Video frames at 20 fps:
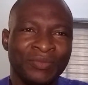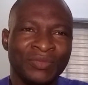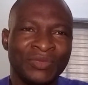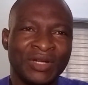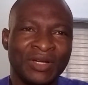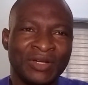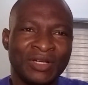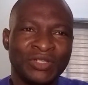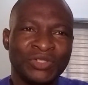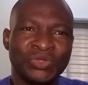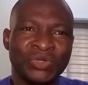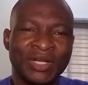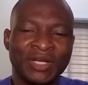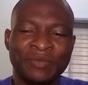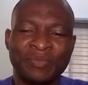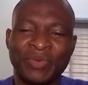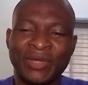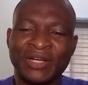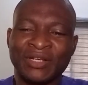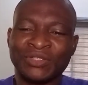Now let's look
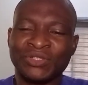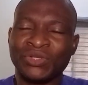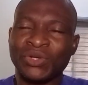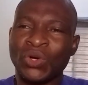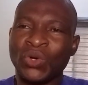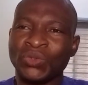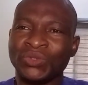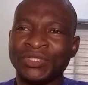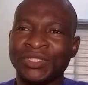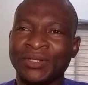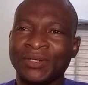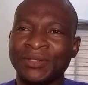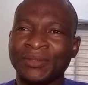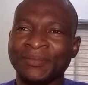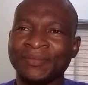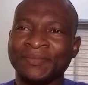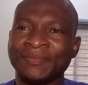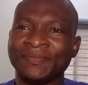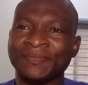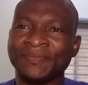at
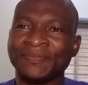peritoneum.